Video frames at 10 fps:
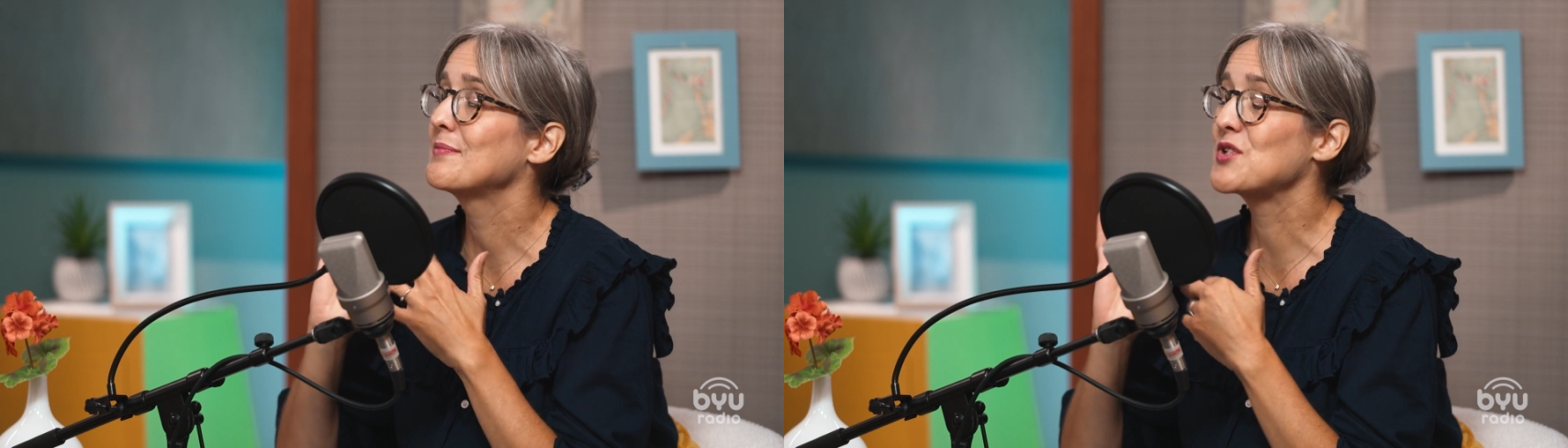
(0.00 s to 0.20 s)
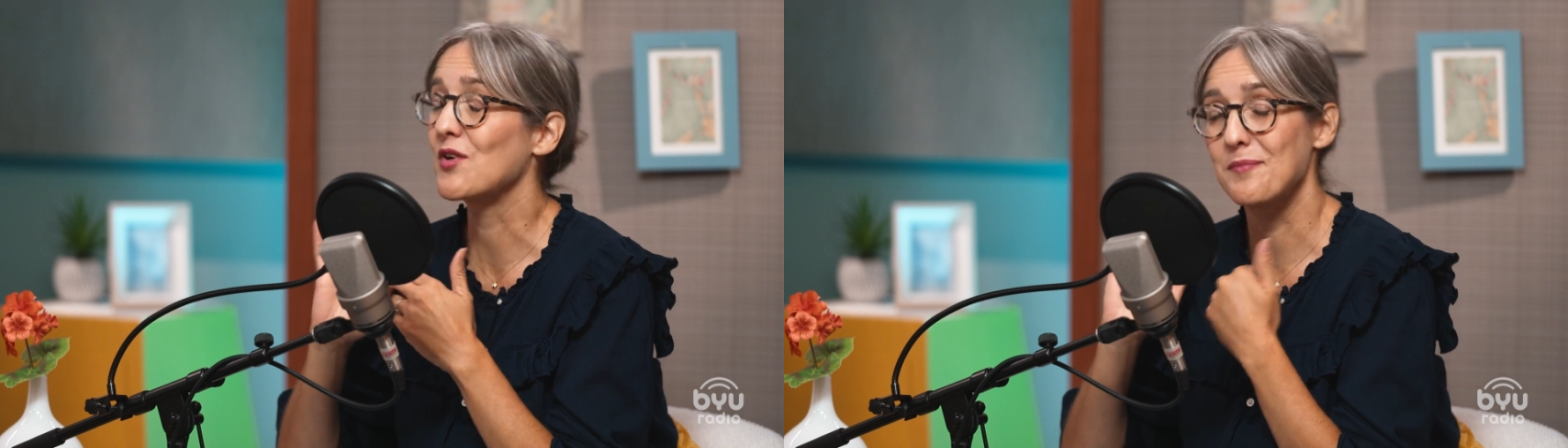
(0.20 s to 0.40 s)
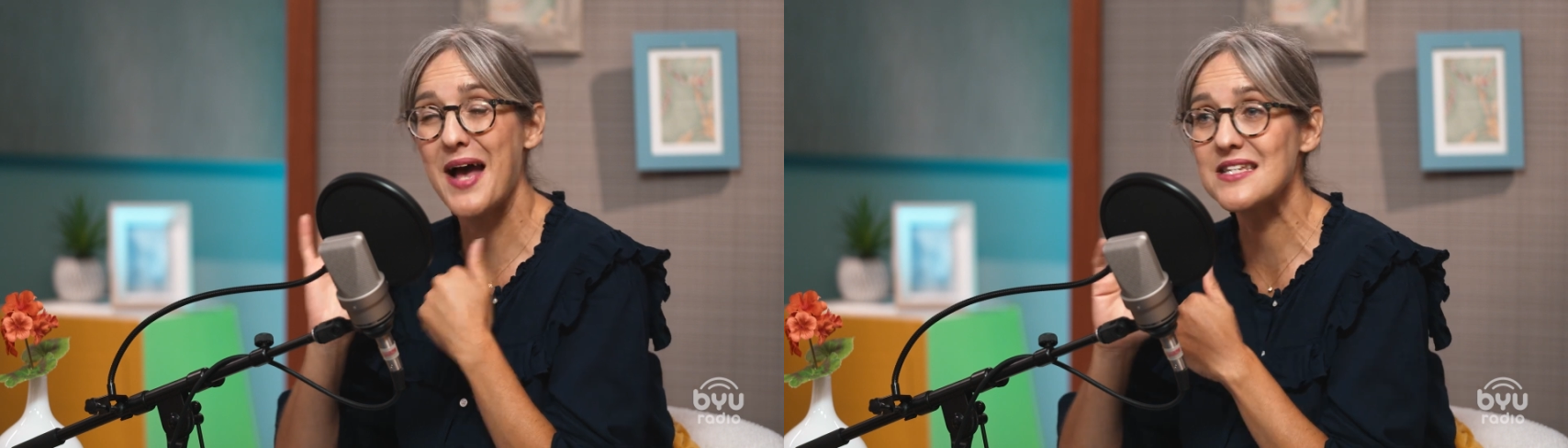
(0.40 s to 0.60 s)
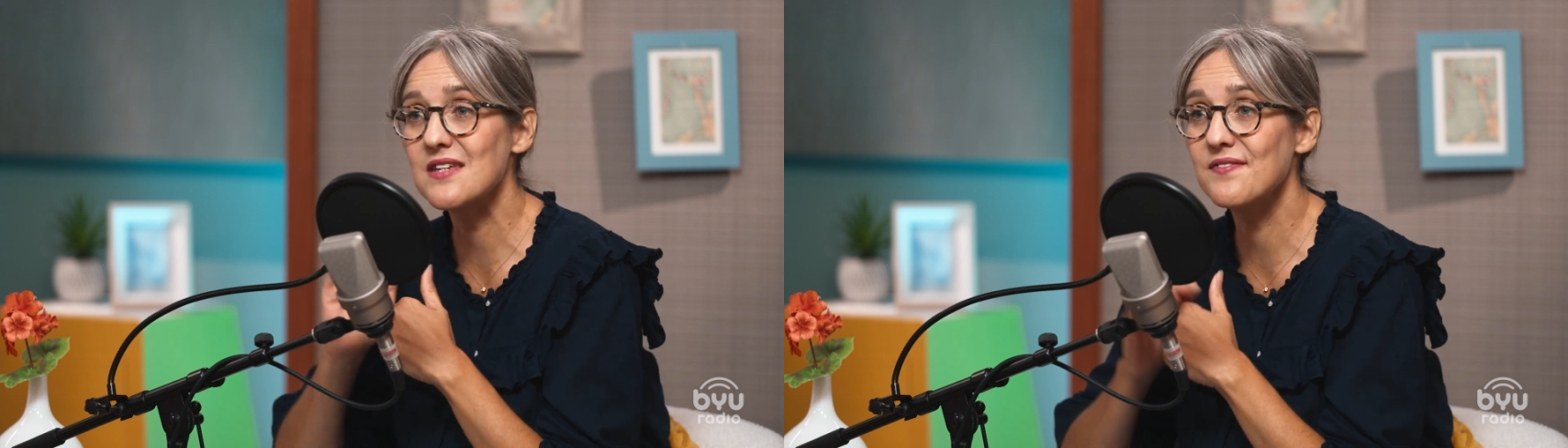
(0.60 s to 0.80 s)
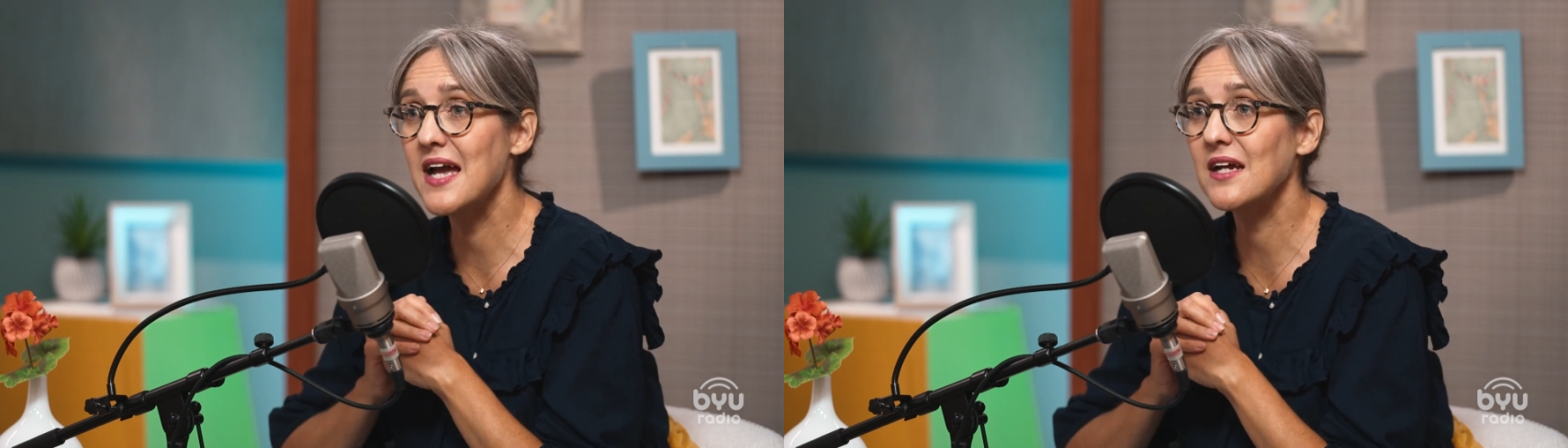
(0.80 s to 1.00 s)
sort of
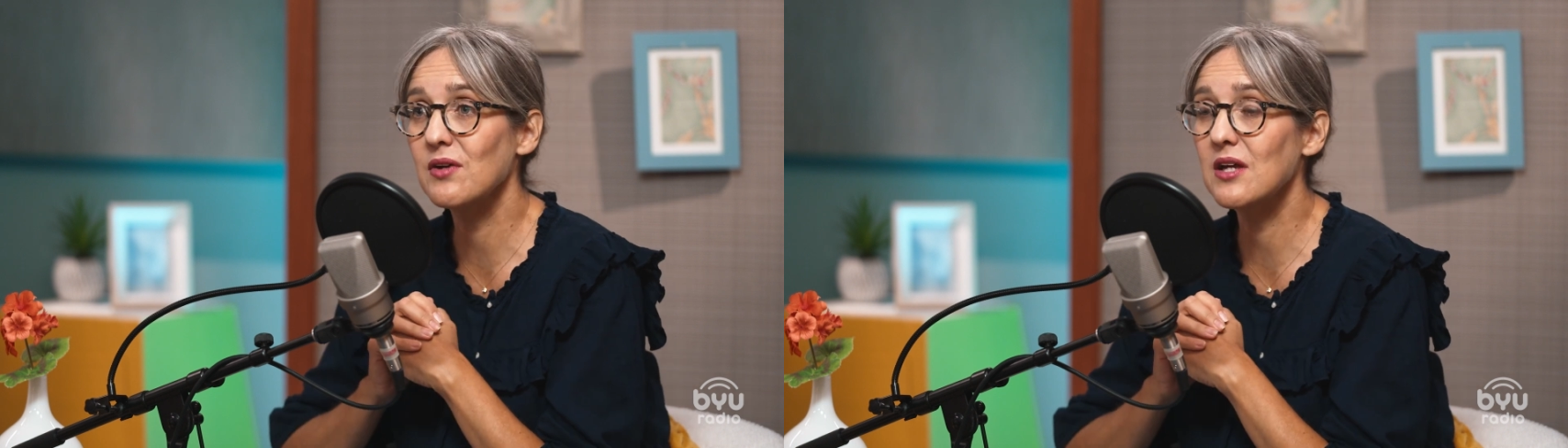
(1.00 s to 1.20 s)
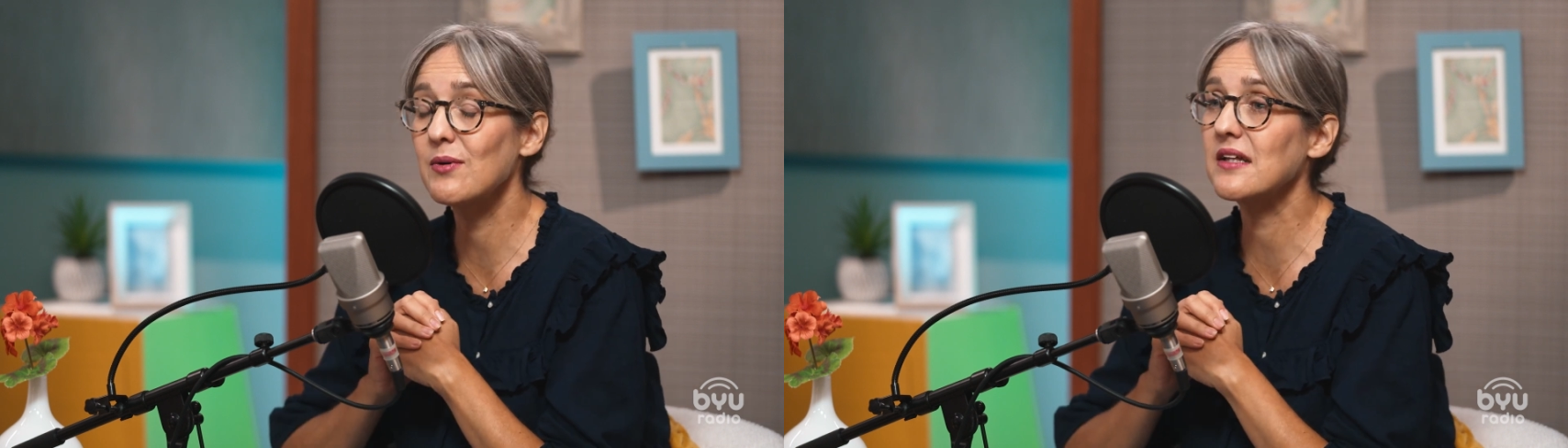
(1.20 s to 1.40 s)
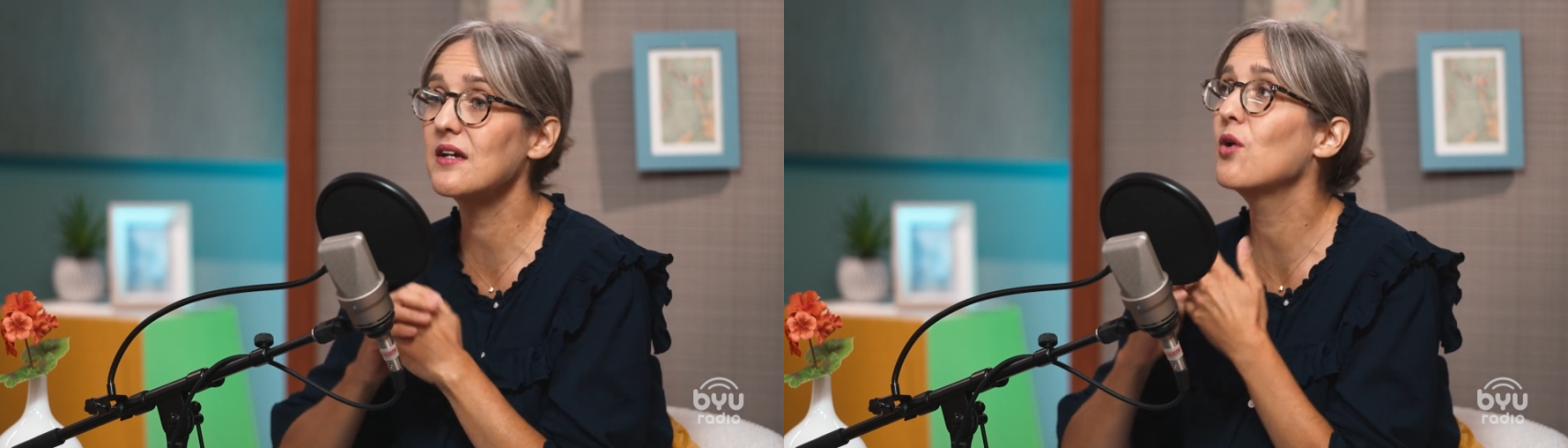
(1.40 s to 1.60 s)
pacifying it really quickly.